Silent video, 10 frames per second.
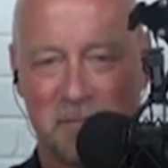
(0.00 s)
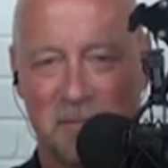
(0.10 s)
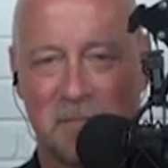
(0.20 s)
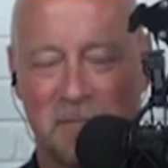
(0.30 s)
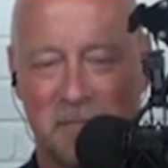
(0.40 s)

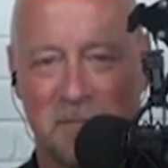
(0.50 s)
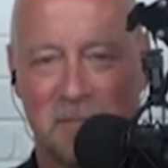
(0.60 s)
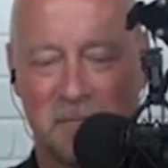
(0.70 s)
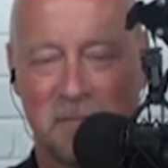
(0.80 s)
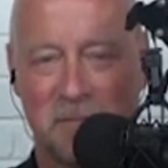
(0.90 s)

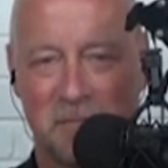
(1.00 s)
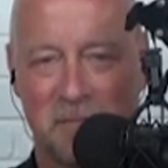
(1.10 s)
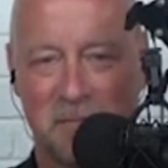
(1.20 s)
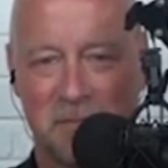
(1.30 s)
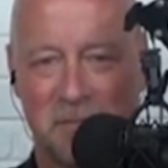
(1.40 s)

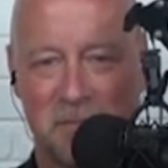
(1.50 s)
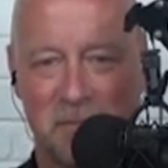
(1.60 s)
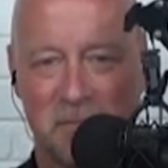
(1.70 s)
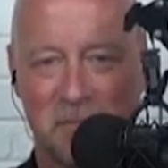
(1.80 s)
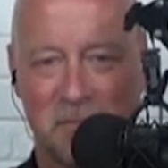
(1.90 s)

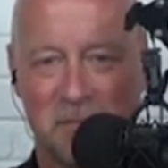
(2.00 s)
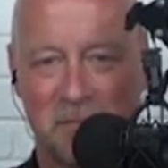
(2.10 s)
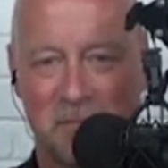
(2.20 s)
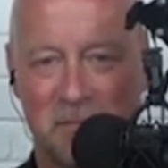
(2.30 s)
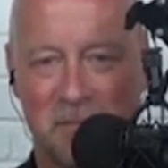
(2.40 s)

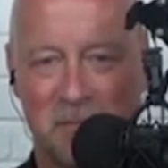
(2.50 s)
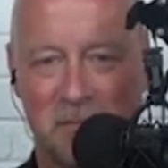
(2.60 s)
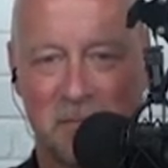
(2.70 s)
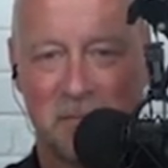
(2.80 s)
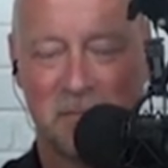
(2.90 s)

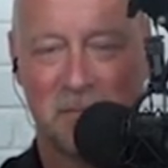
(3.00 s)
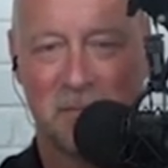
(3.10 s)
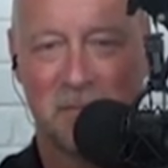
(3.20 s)
[no speech]